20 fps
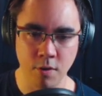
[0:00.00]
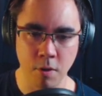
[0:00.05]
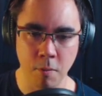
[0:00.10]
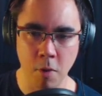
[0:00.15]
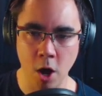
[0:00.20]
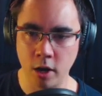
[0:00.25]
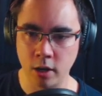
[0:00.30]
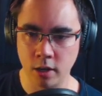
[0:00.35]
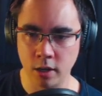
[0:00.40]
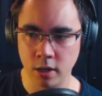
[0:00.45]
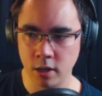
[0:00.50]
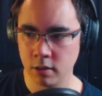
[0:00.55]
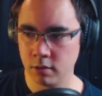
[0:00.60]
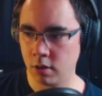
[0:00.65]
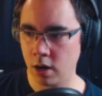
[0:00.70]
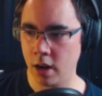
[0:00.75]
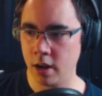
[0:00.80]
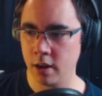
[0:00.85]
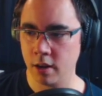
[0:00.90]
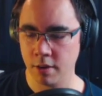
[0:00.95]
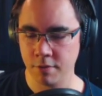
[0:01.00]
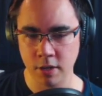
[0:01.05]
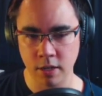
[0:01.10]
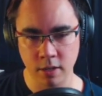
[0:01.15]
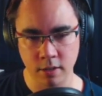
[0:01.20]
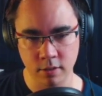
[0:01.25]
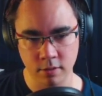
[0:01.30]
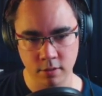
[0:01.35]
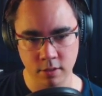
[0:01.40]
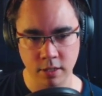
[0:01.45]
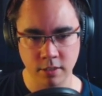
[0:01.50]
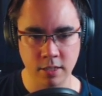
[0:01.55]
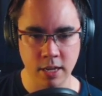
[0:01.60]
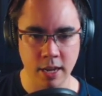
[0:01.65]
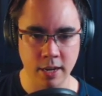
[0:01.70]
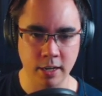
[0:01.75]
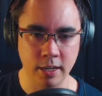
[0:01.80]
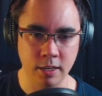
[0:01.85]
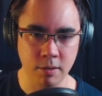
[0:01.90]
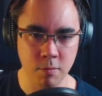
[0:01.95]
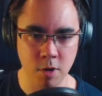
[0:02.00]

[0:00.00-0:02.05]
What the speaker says: monitor, right? Of a 1080